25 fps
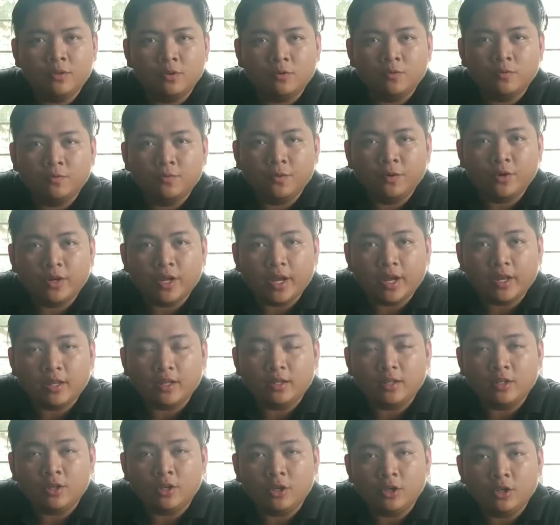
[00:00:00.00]
don't
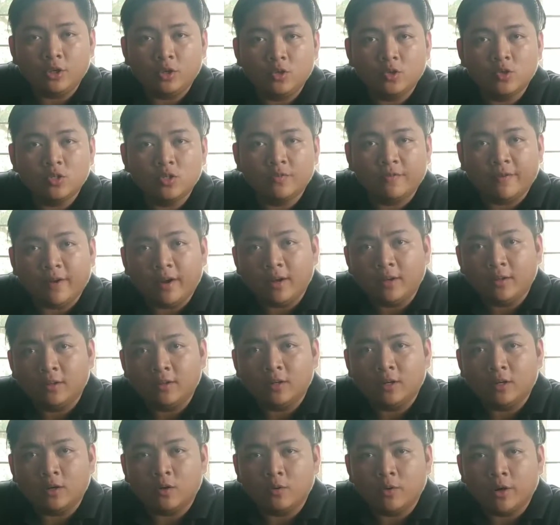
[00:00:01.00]
forget to use
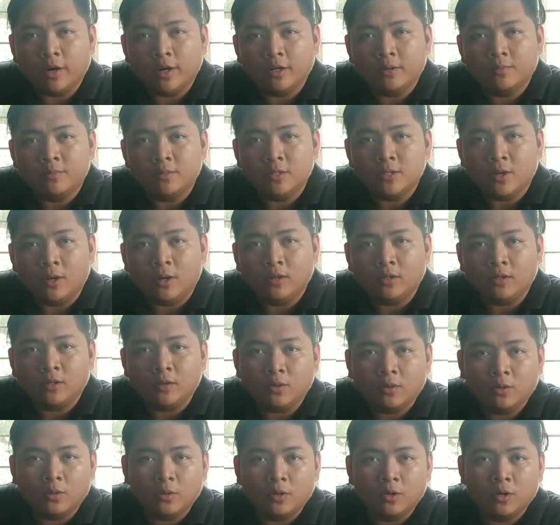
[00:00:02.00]
regular aquarium salt
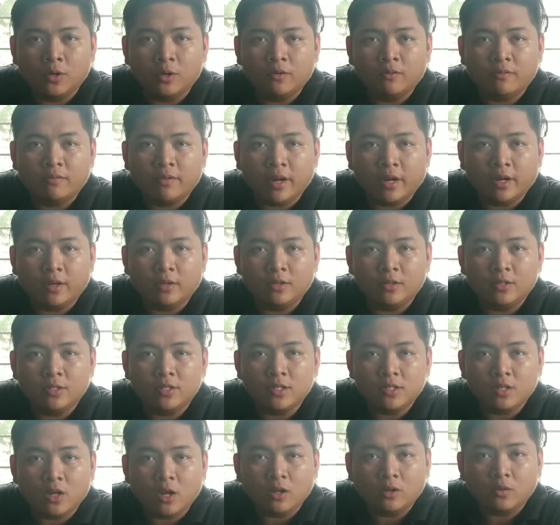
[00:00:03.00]
or regular
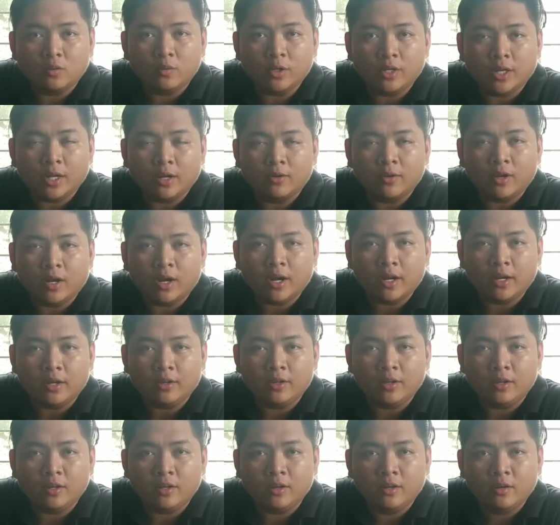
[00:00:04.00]
salt without
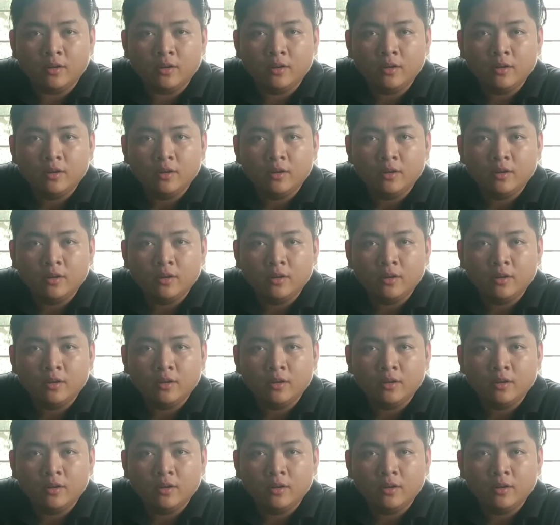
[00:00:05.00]
iodine.